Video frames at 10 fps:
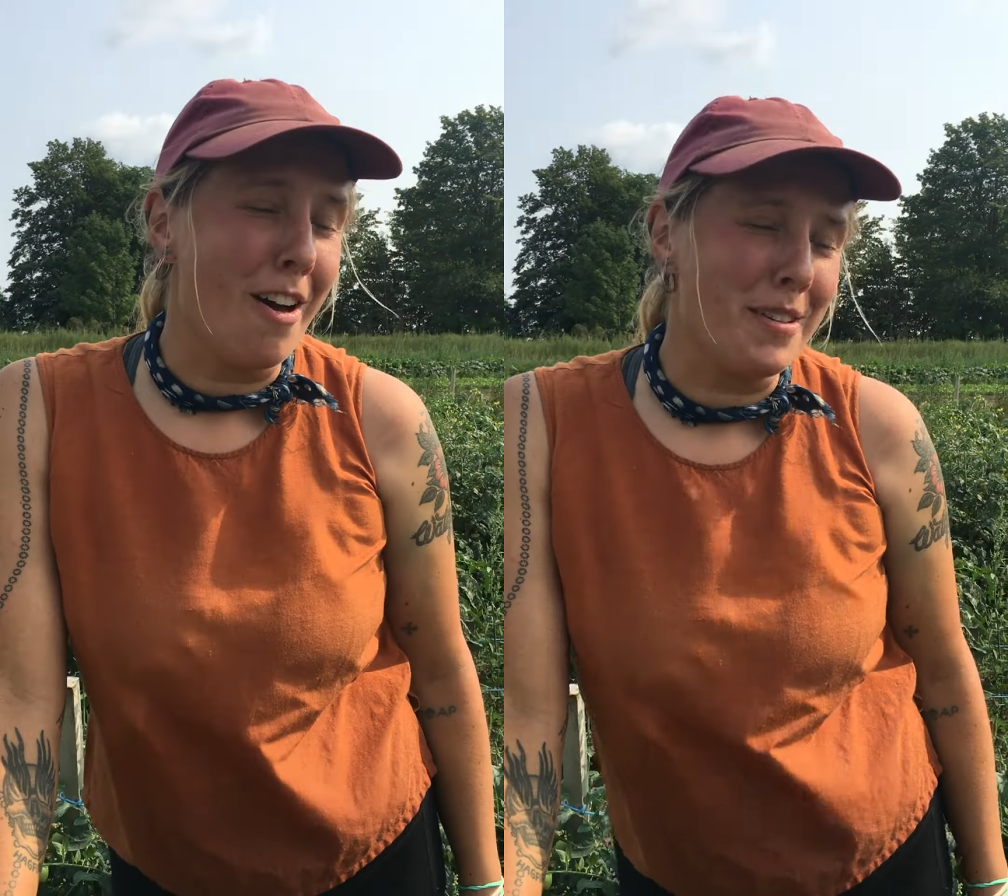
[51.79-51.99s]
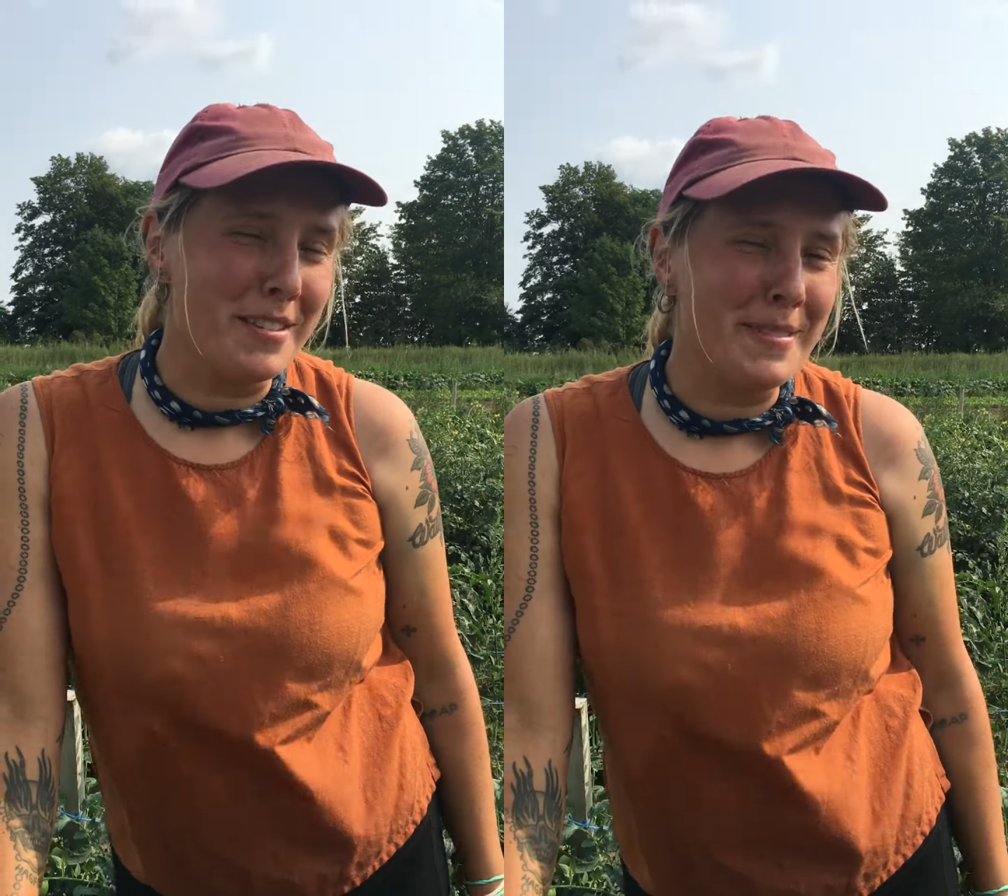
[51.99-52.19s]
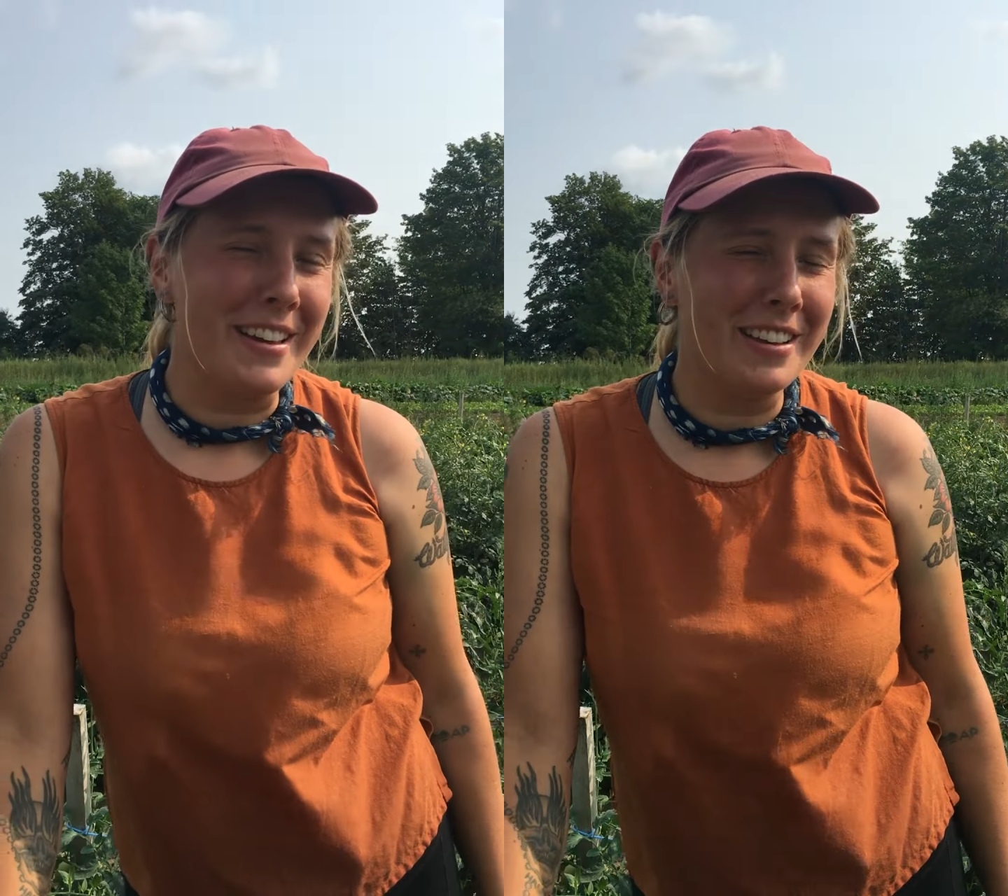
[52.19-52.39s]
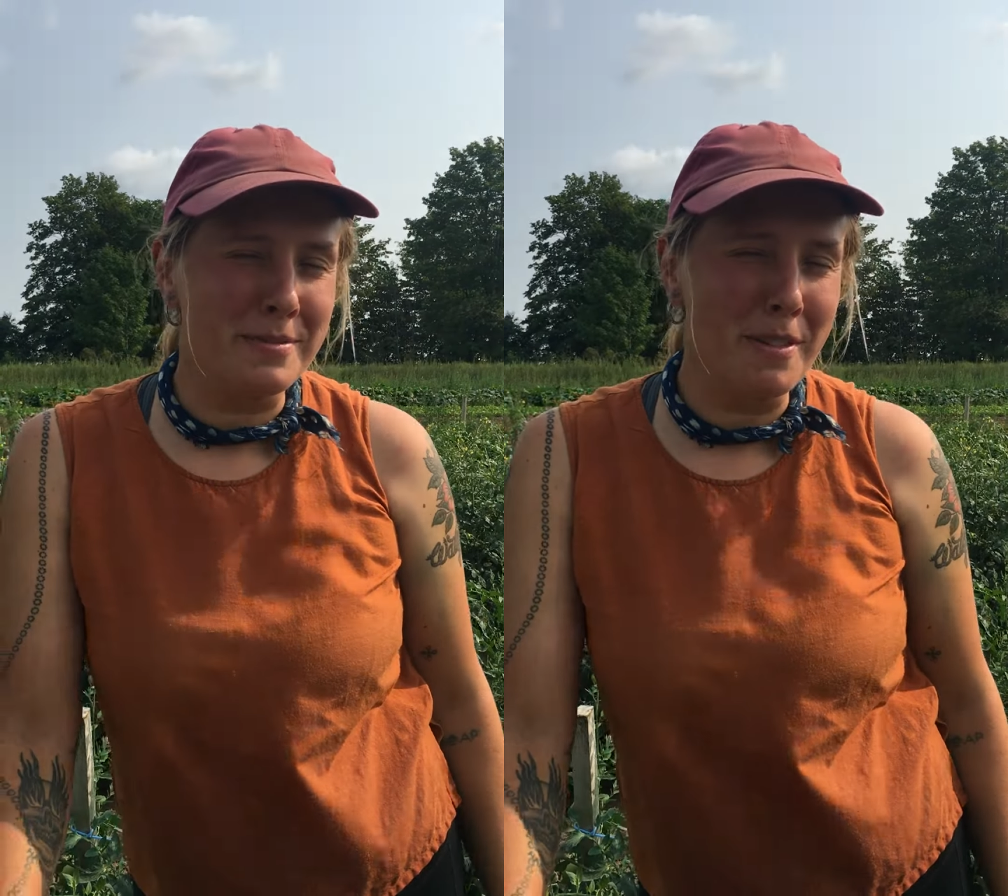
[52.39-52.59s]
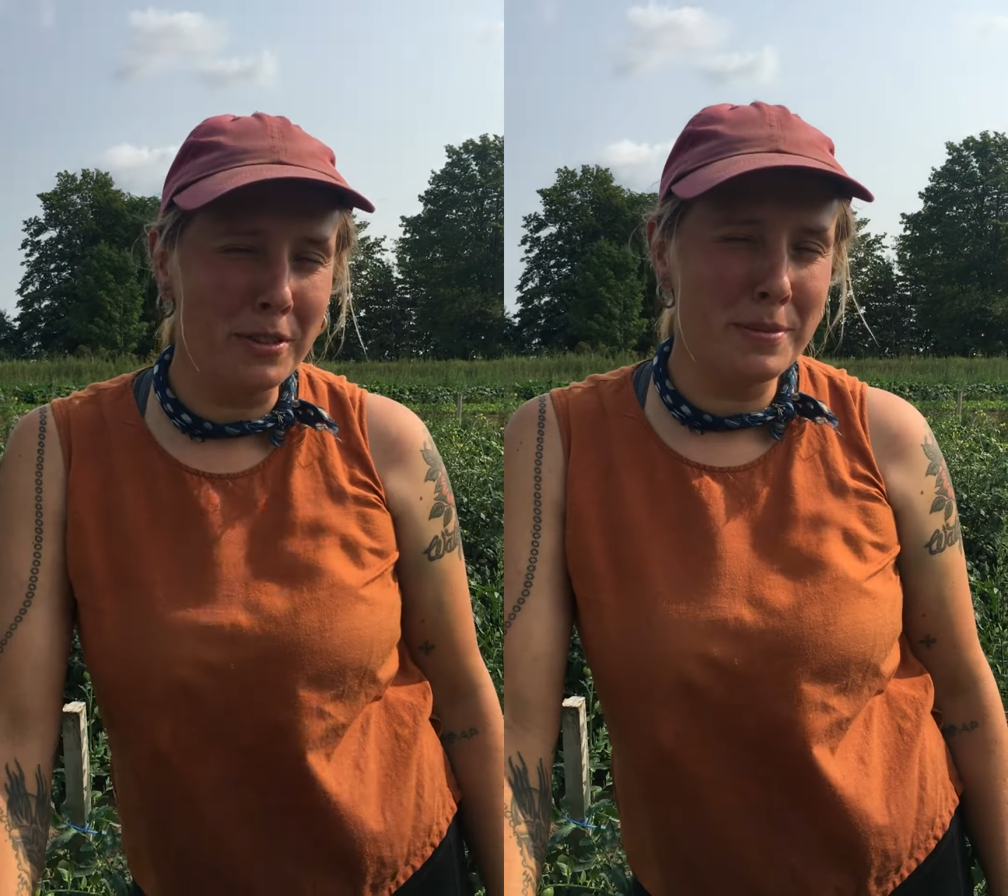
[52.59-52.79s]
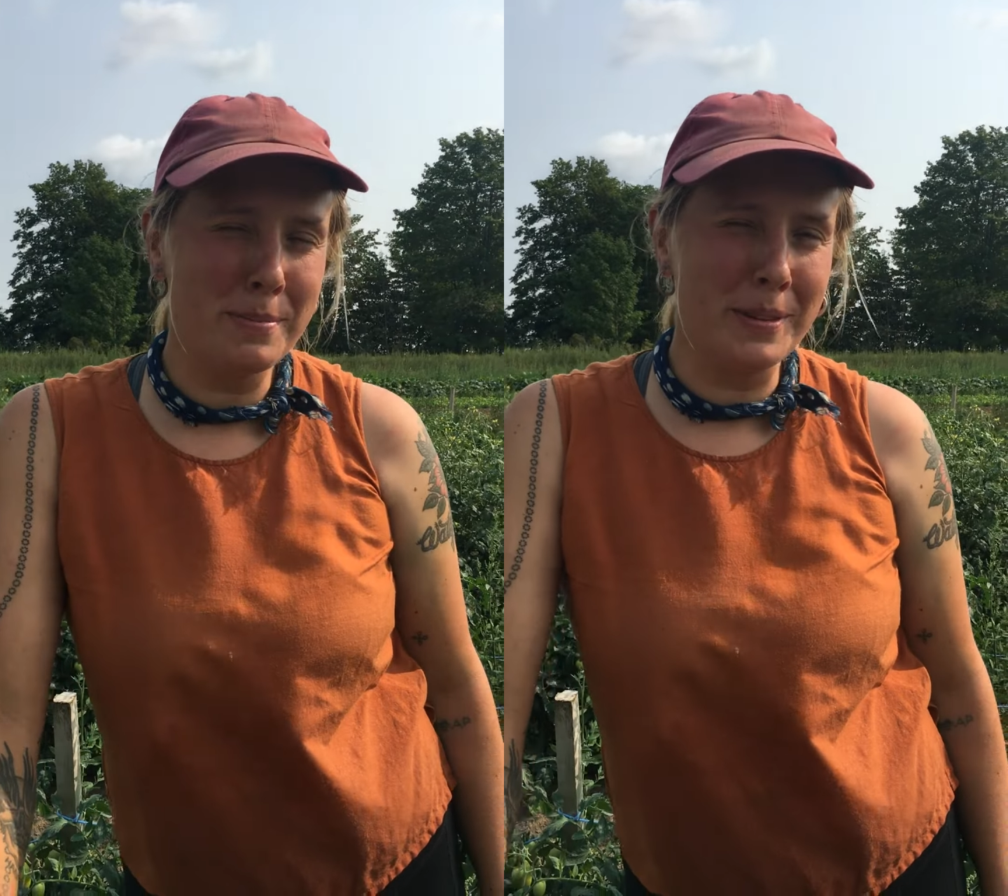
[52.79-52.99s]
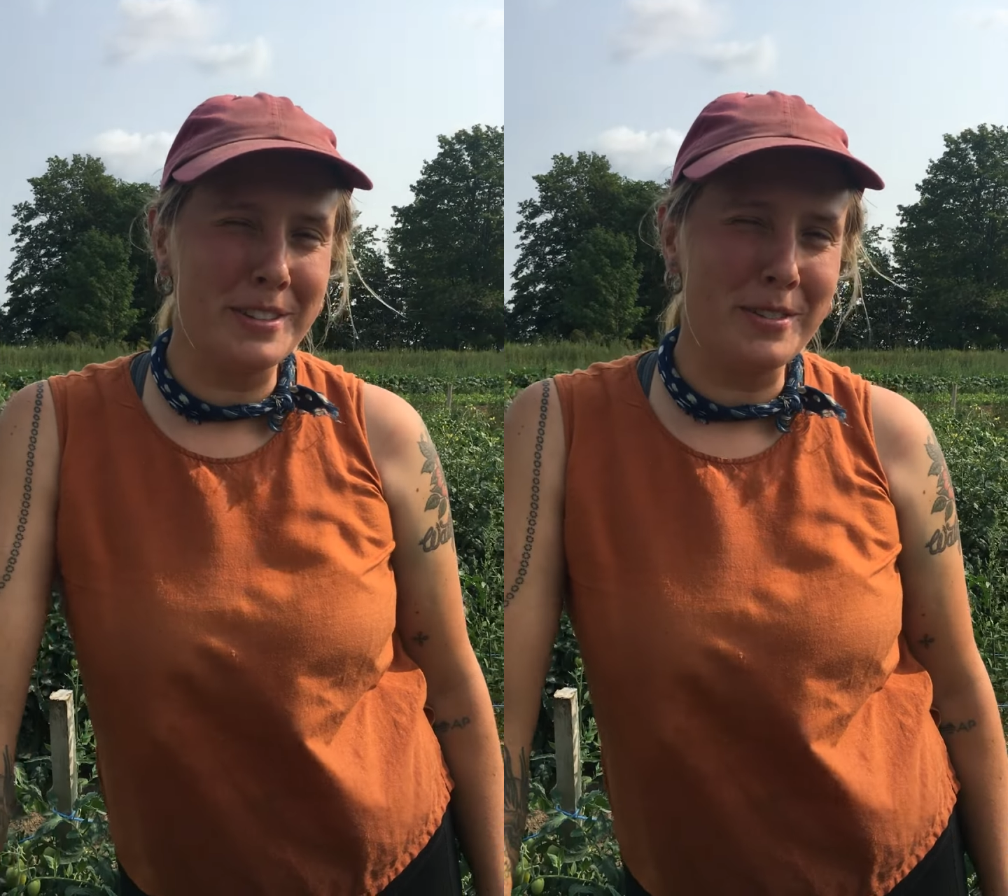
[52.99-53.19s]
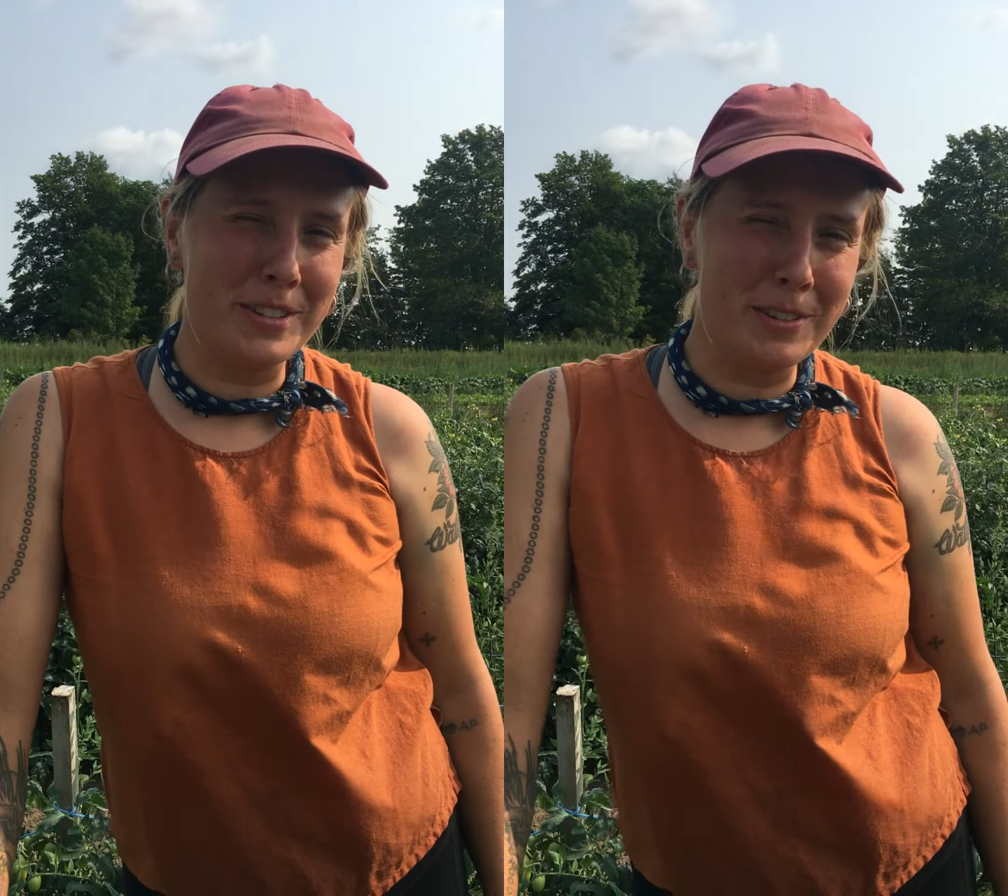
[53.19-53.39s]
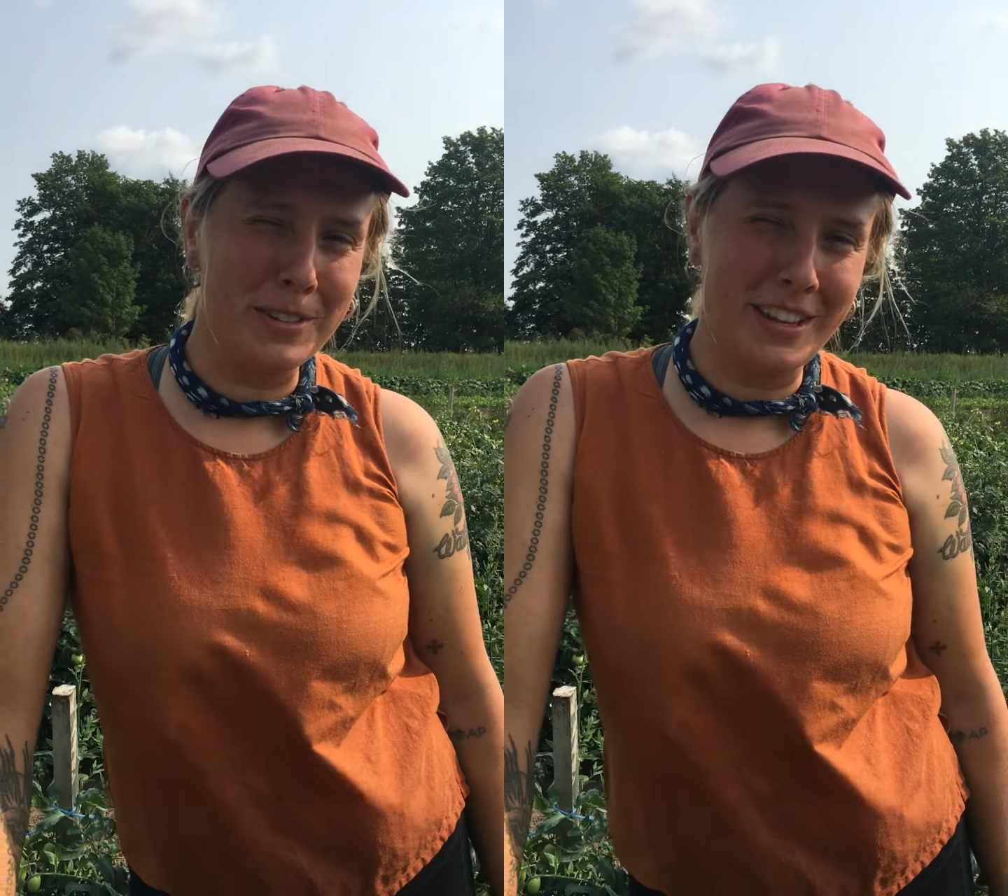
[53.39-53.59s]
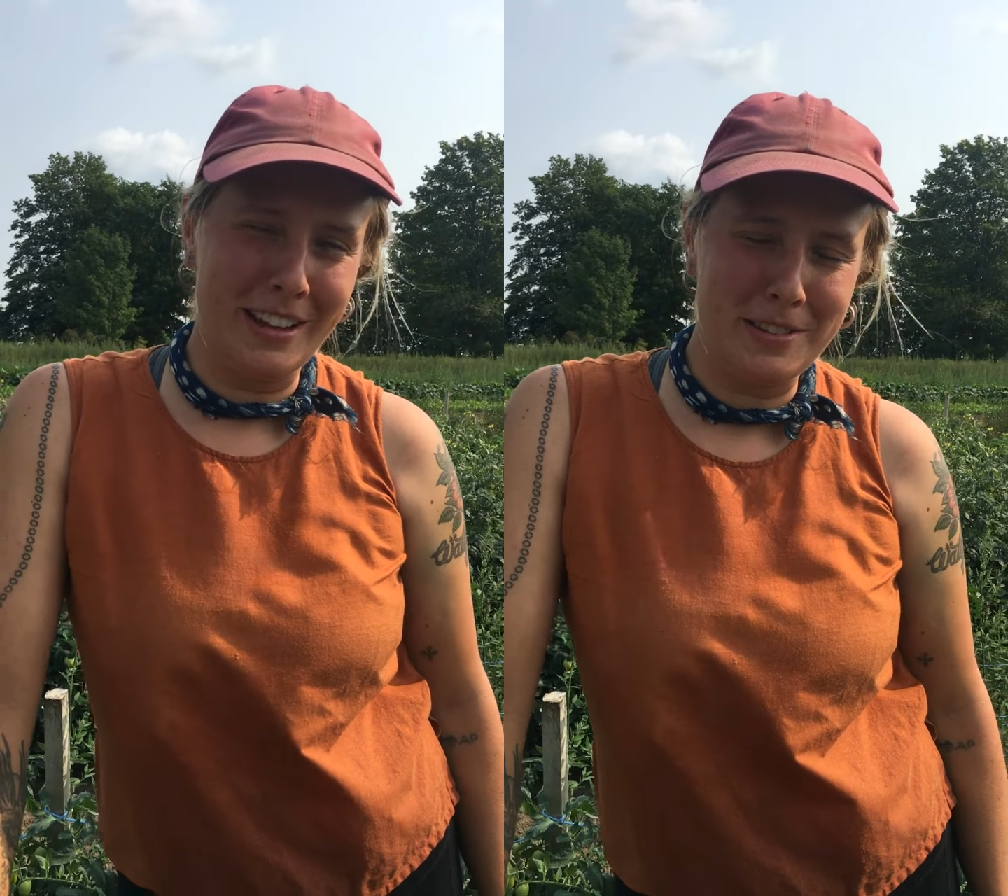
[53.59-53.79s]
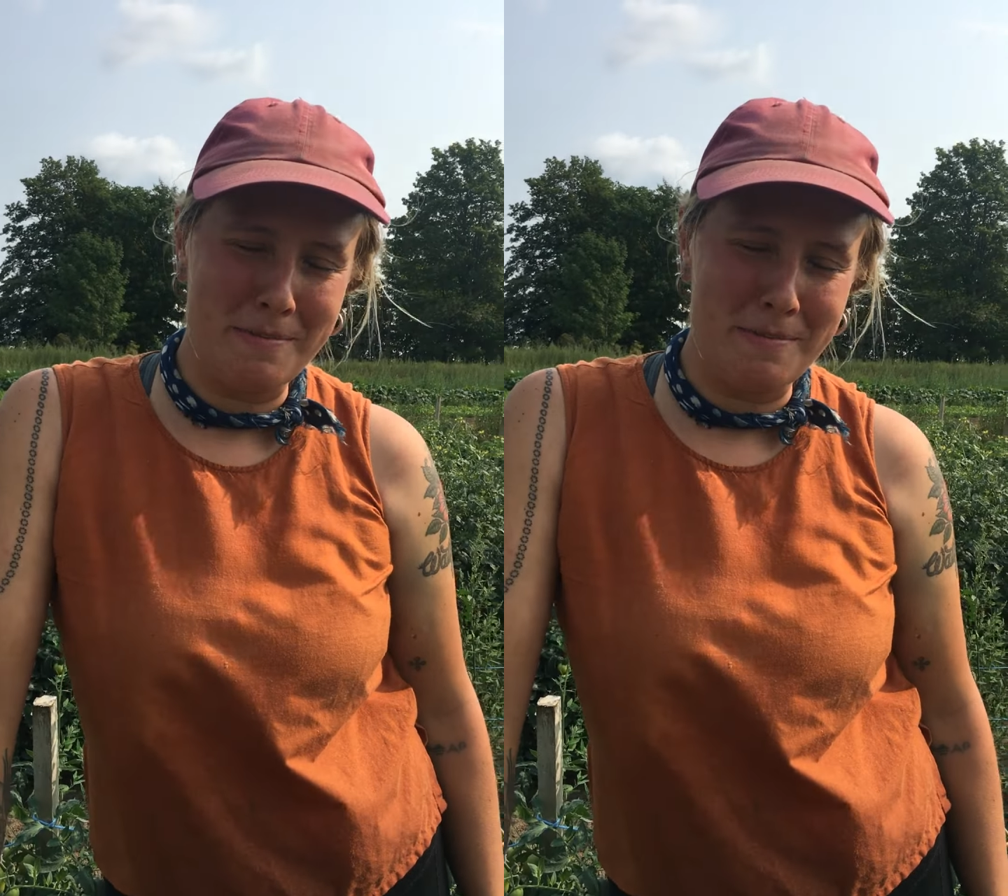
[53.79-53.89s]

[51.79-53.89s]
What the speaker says: Thomas, because most people do associate